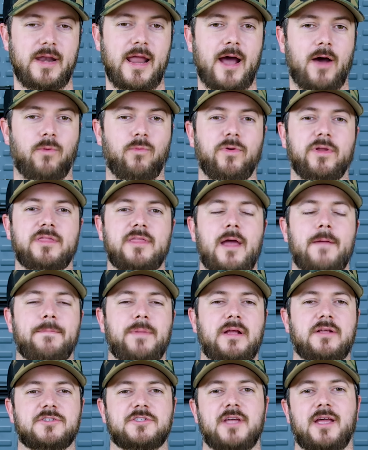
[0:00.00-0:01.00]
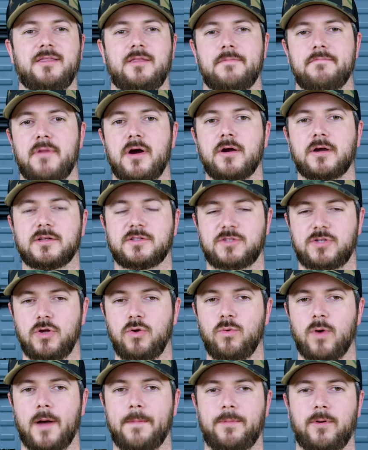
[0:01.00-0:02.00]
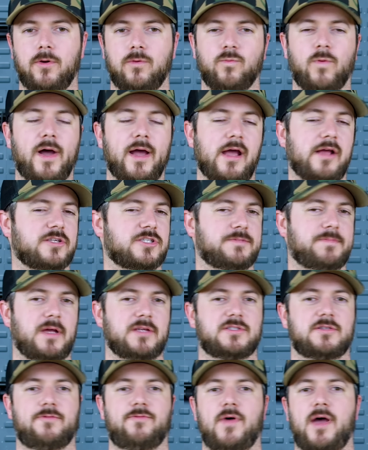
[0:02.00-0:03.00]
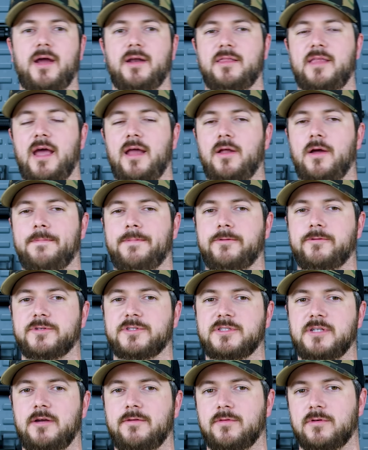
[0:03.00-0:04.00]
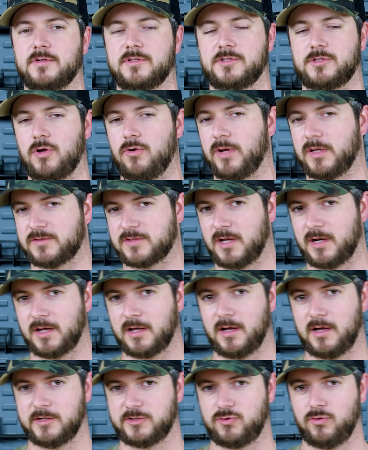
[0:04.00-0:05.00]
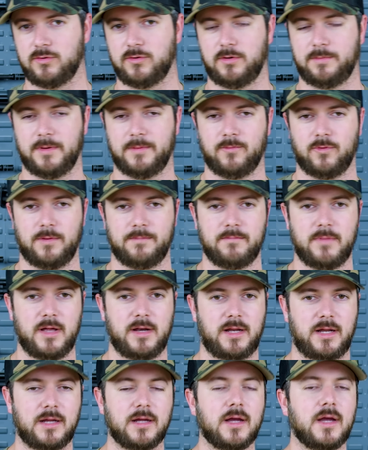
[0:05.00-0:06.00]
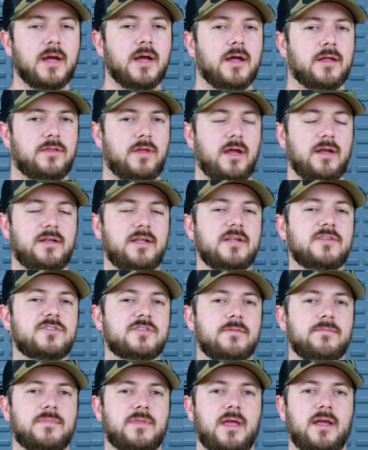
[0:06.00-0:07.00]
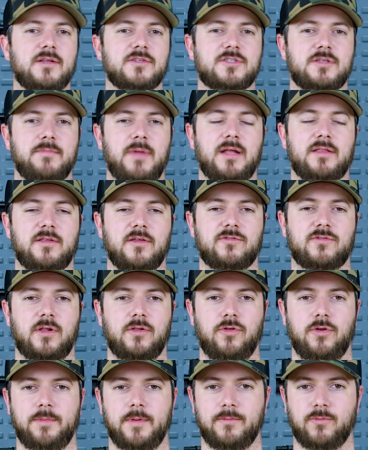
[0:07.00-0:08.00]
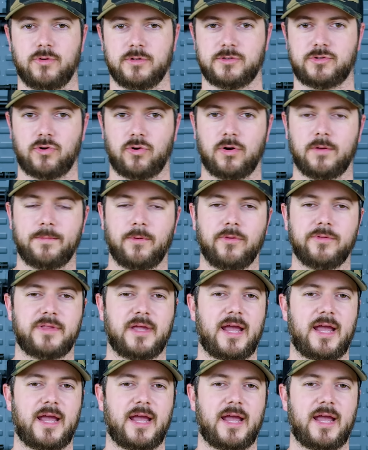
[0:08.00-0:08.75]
Now, with that being said, the Mark II upper and why I specified that upper receiver is though it's going to cost you a little bit more money, they did some things to make this a little bit more durable.